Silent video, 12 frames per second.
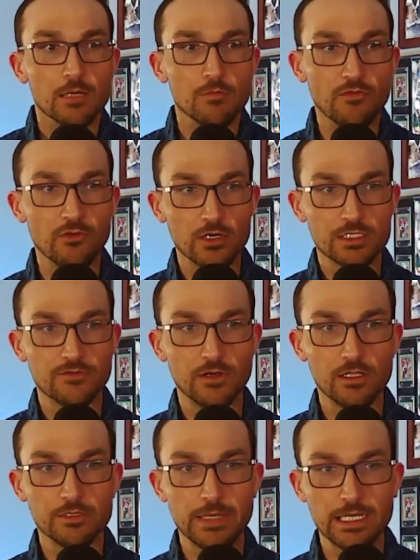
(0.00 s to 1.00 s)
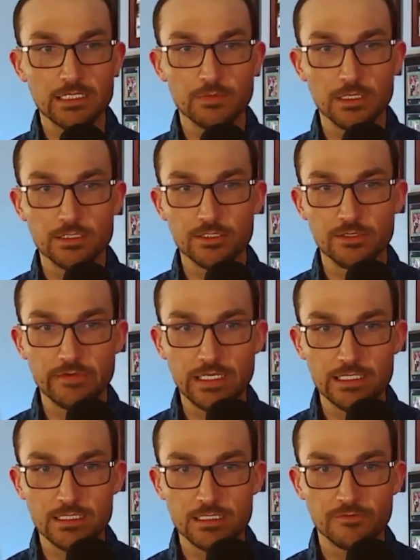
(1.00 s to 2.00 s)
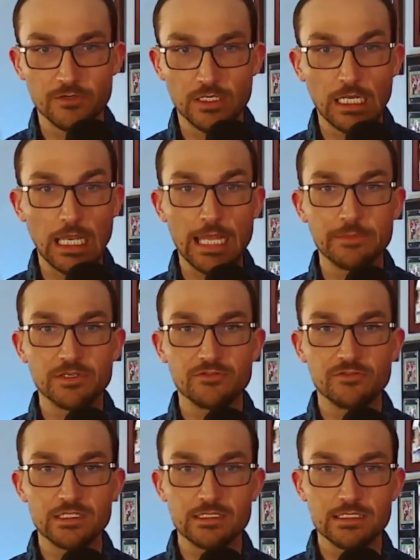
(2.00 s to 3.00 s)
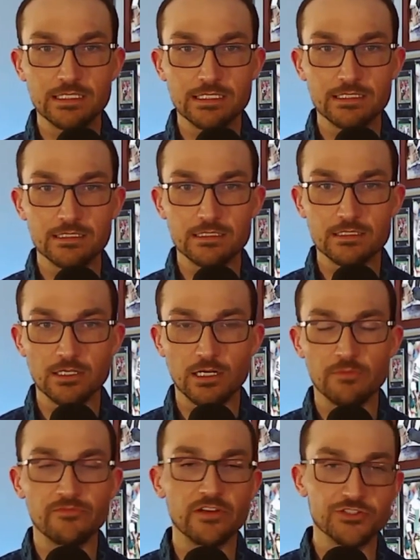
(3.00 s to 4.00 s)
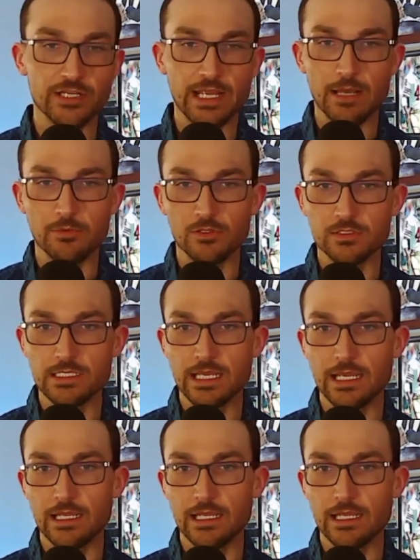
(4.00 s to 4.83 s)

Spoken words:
Before its fall, the bank-sponsored events for climate VCs and startup venture capitals,